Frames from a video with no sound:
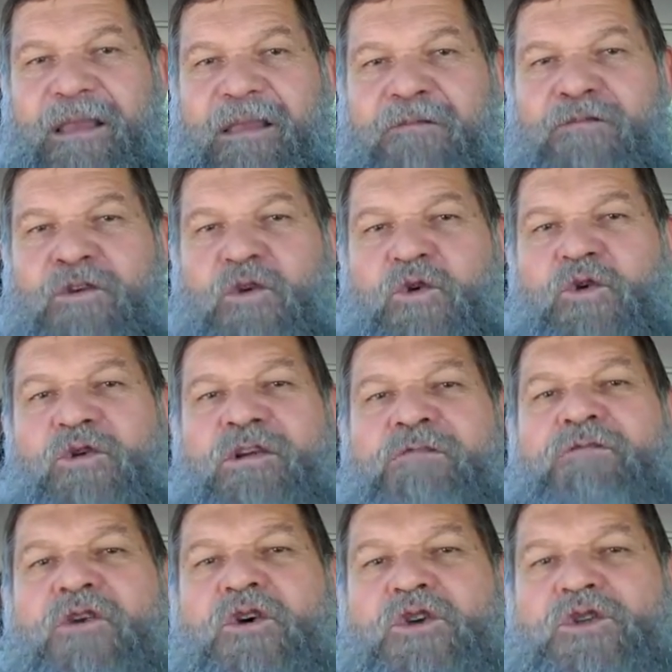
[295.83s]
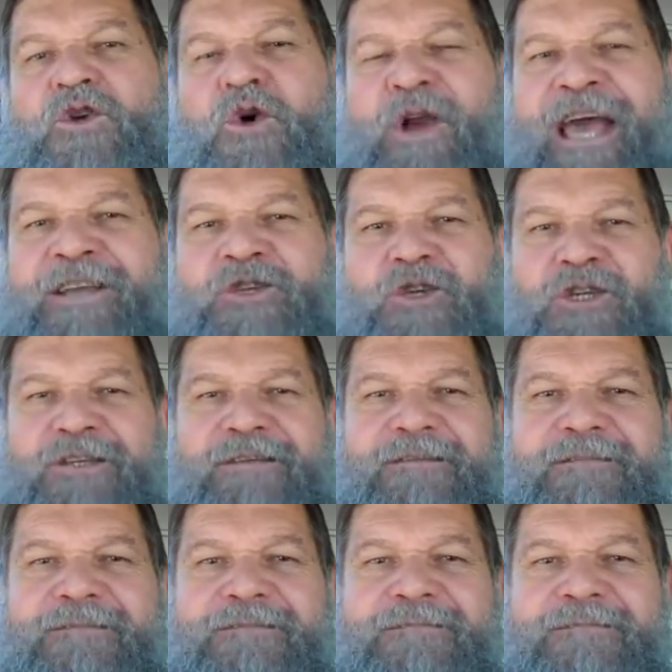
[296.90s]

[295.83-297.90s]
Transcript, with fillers: If you refuse correction,